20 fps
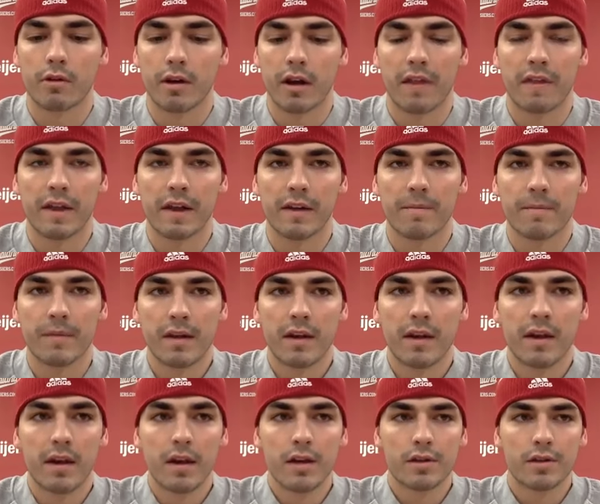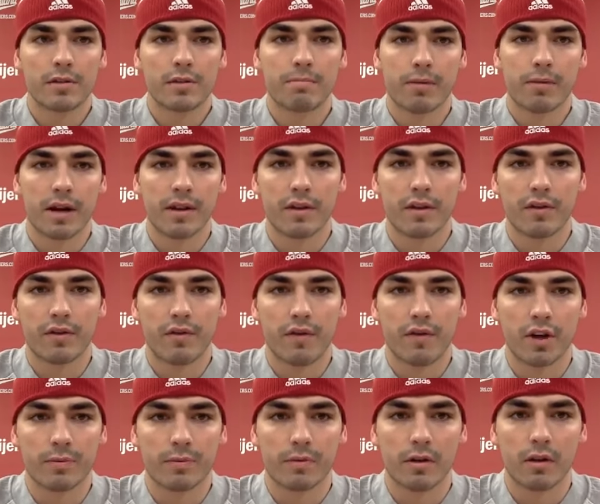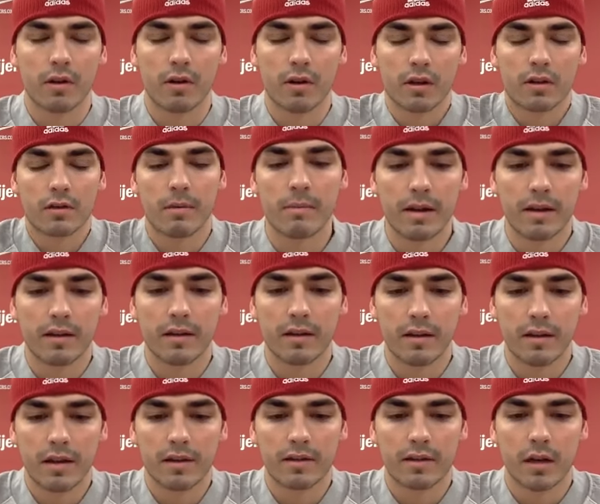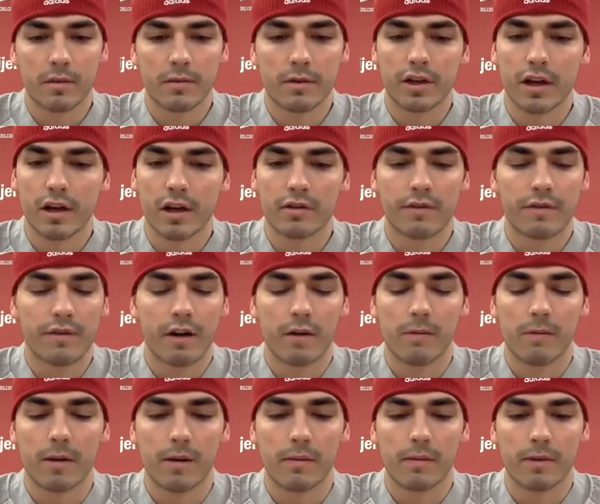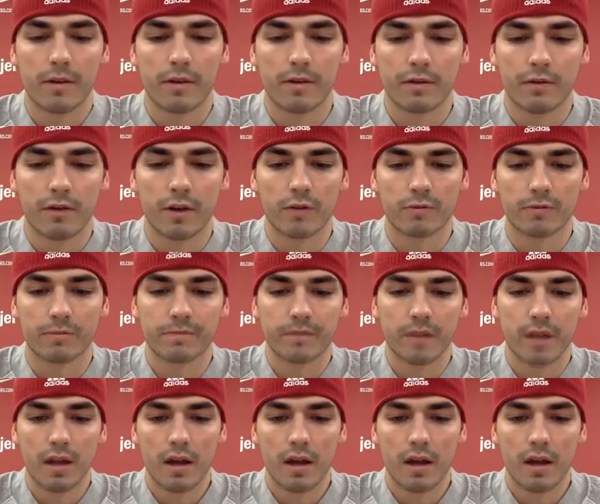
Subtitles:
And I think just bringing those freshmen along, because I mean, it's going to be a challenge for everybody. But those freshmen,